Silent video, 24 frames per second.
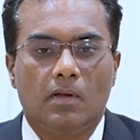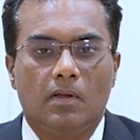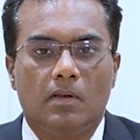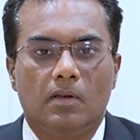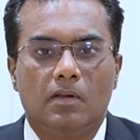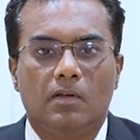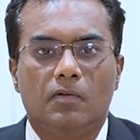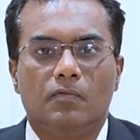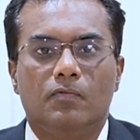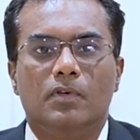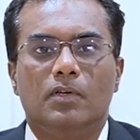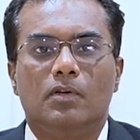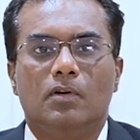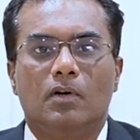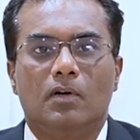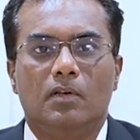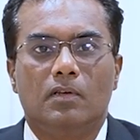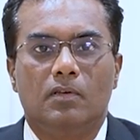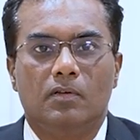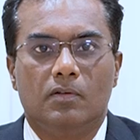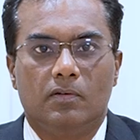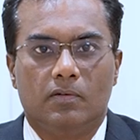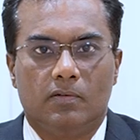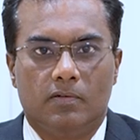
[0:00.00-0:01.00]
Now we
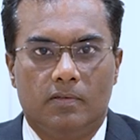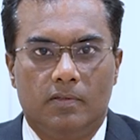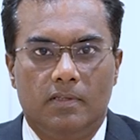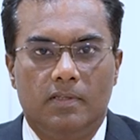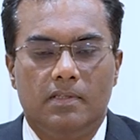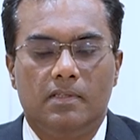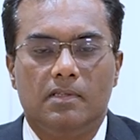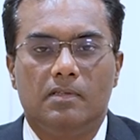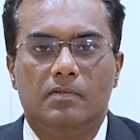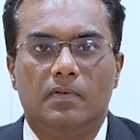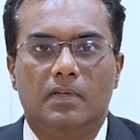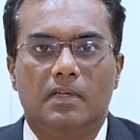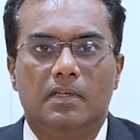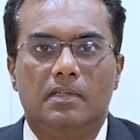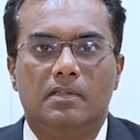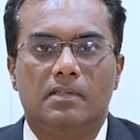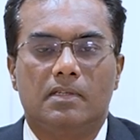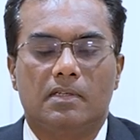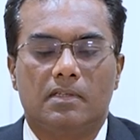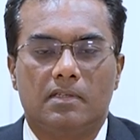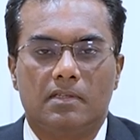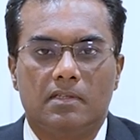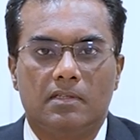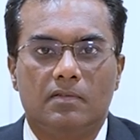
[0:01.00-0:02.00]
all know this is very
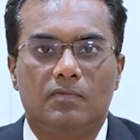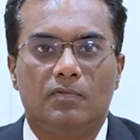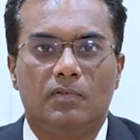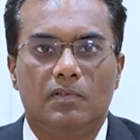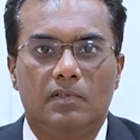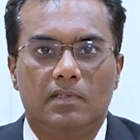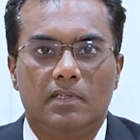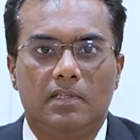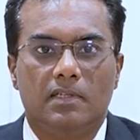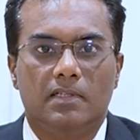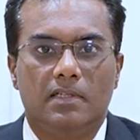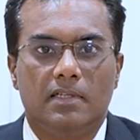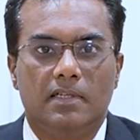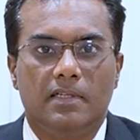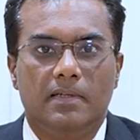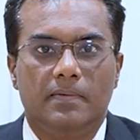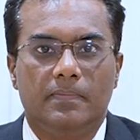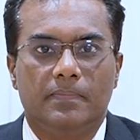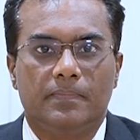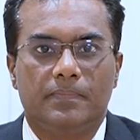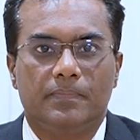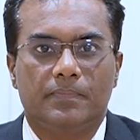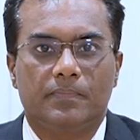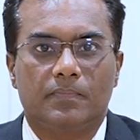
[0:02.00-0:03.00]
successful
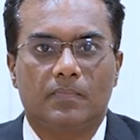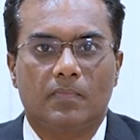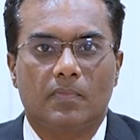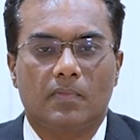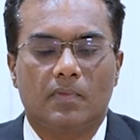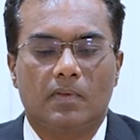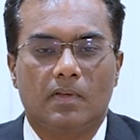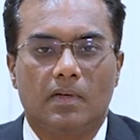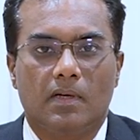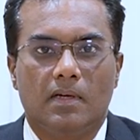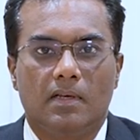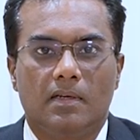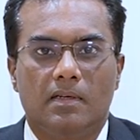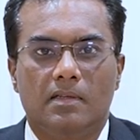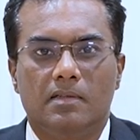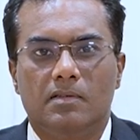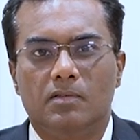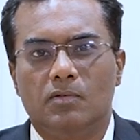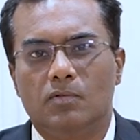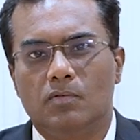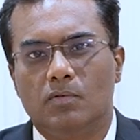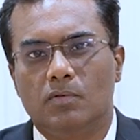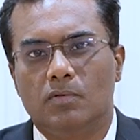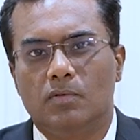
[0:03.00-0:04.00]
surgery and
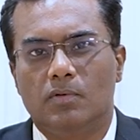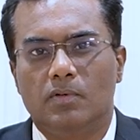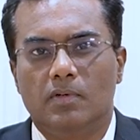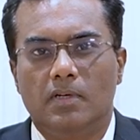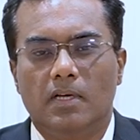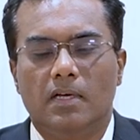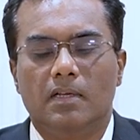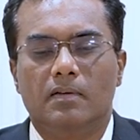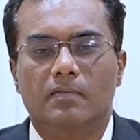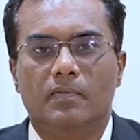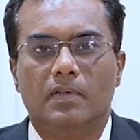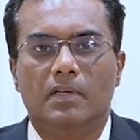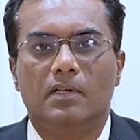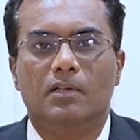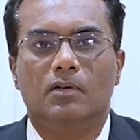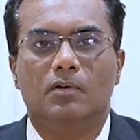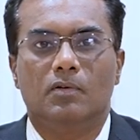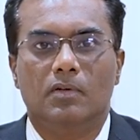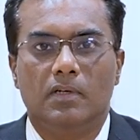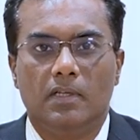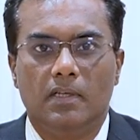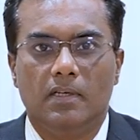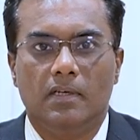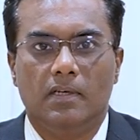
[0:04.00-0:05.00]
is done very
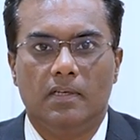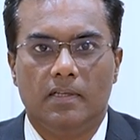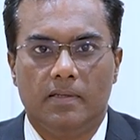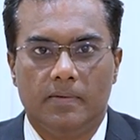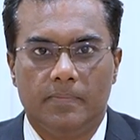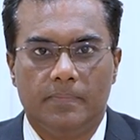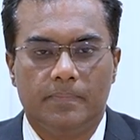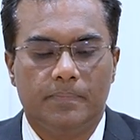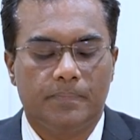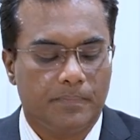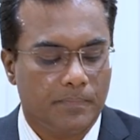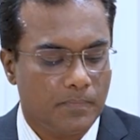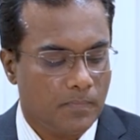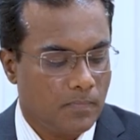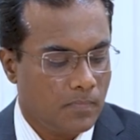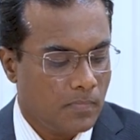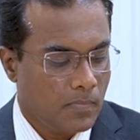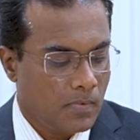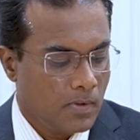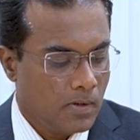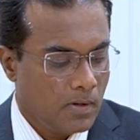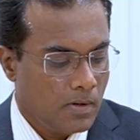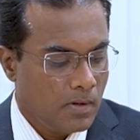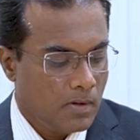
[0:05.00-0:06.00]
routinely.
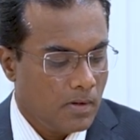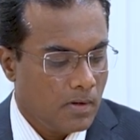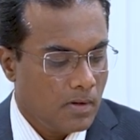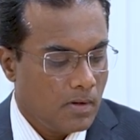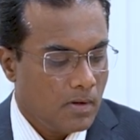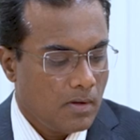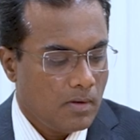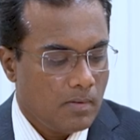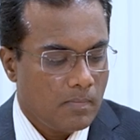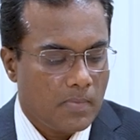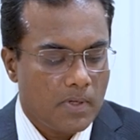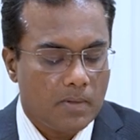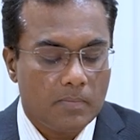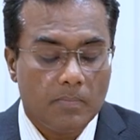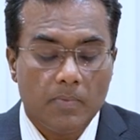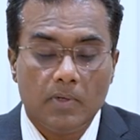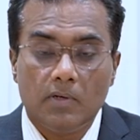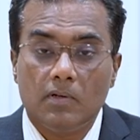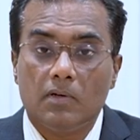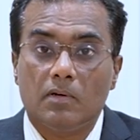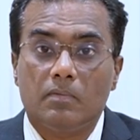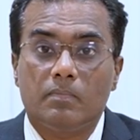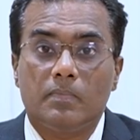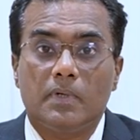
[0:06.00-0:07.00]
But
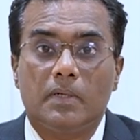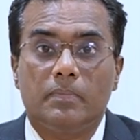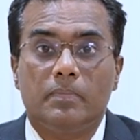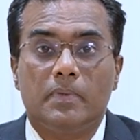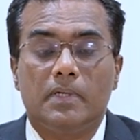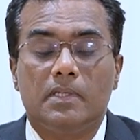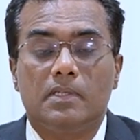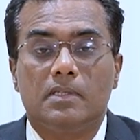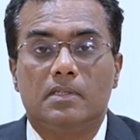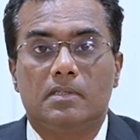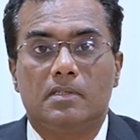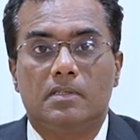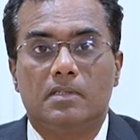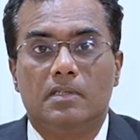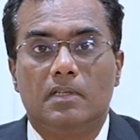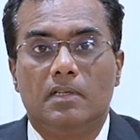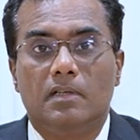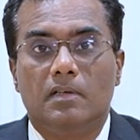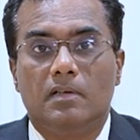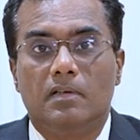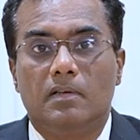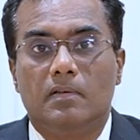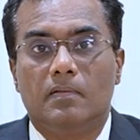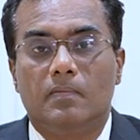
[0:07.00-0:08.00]
many of my patients
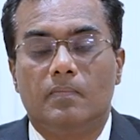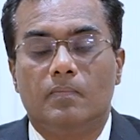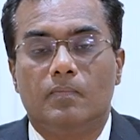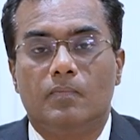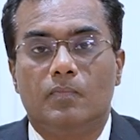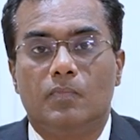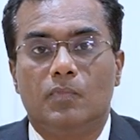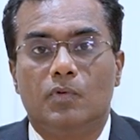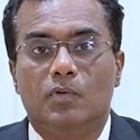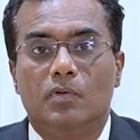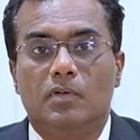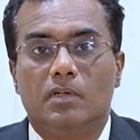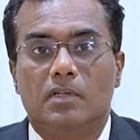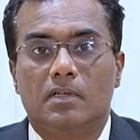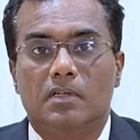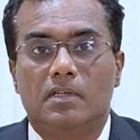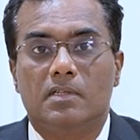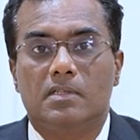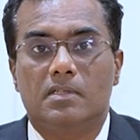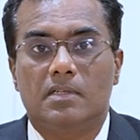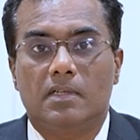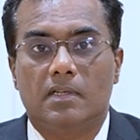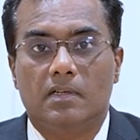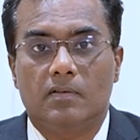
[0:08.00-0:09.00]
still don't
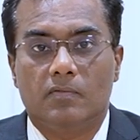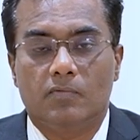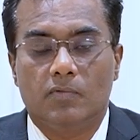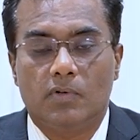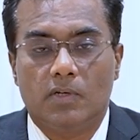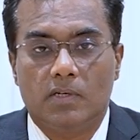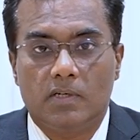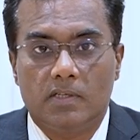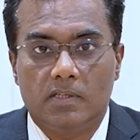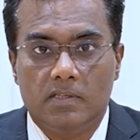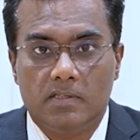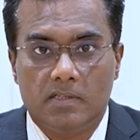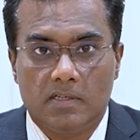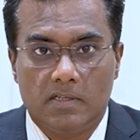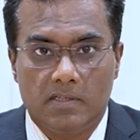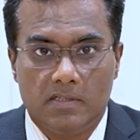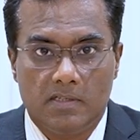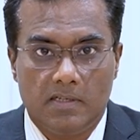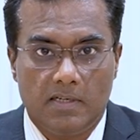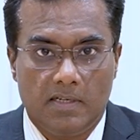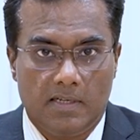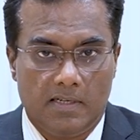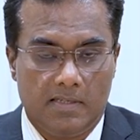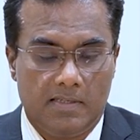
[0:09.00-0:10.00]
understand what the
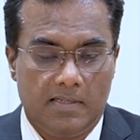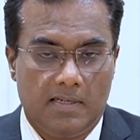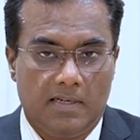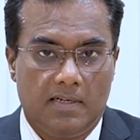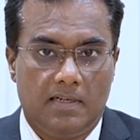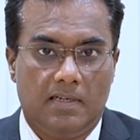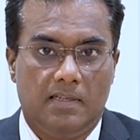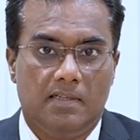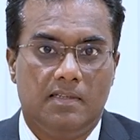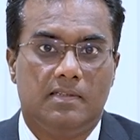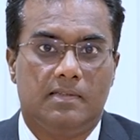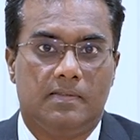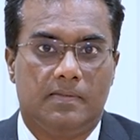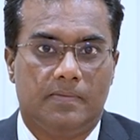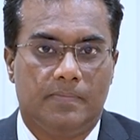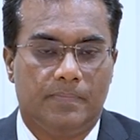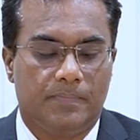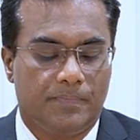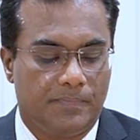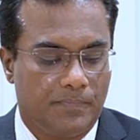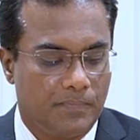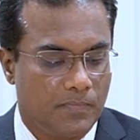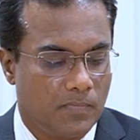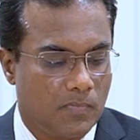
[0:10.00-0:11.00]
surgery exactly is.
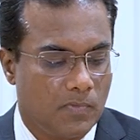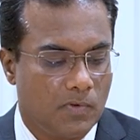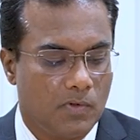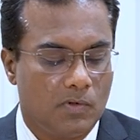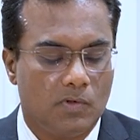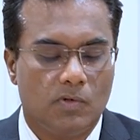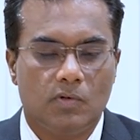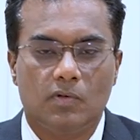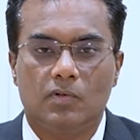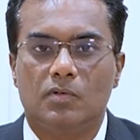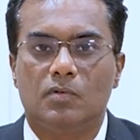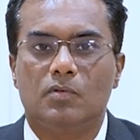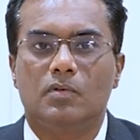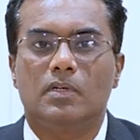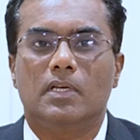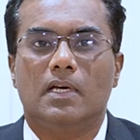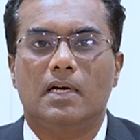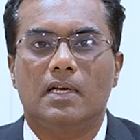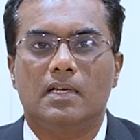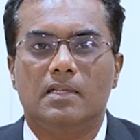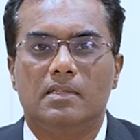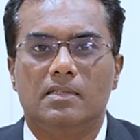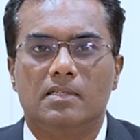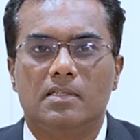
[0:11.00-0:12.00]
So today
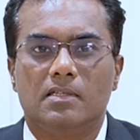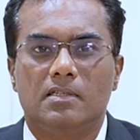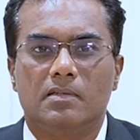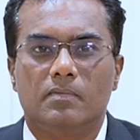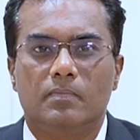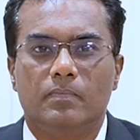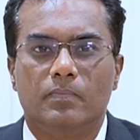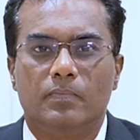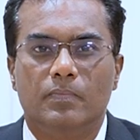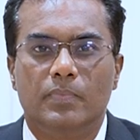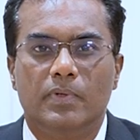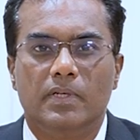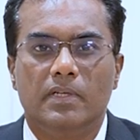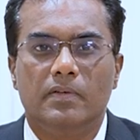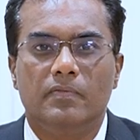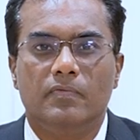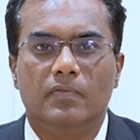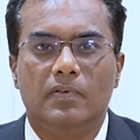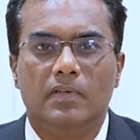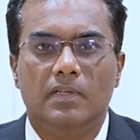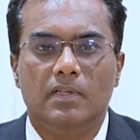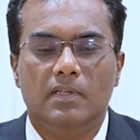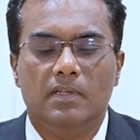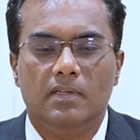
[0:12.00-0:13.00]
I just
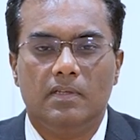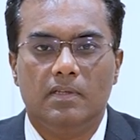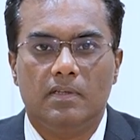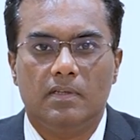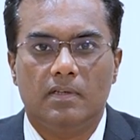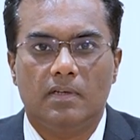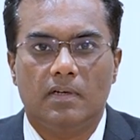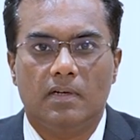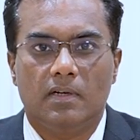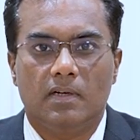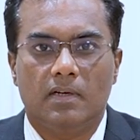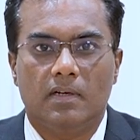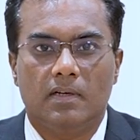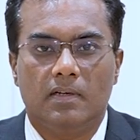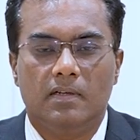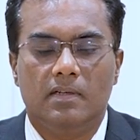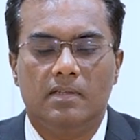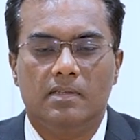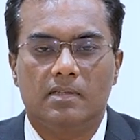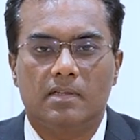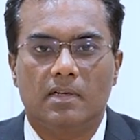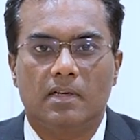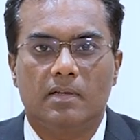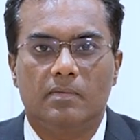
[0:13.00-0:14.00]
briefly
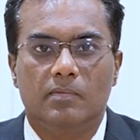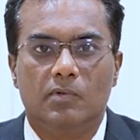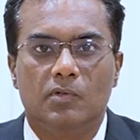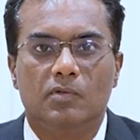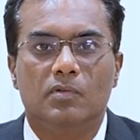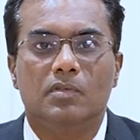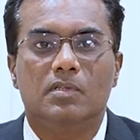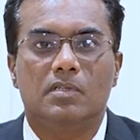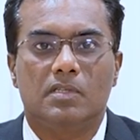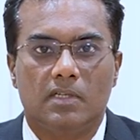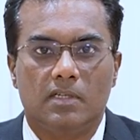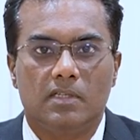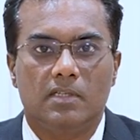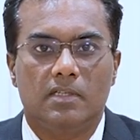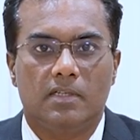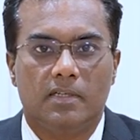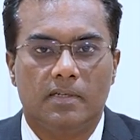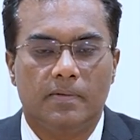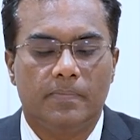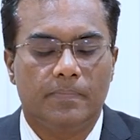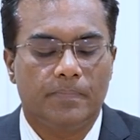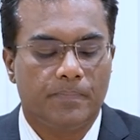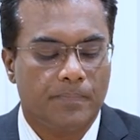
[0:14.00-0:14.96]
describe you the surgery.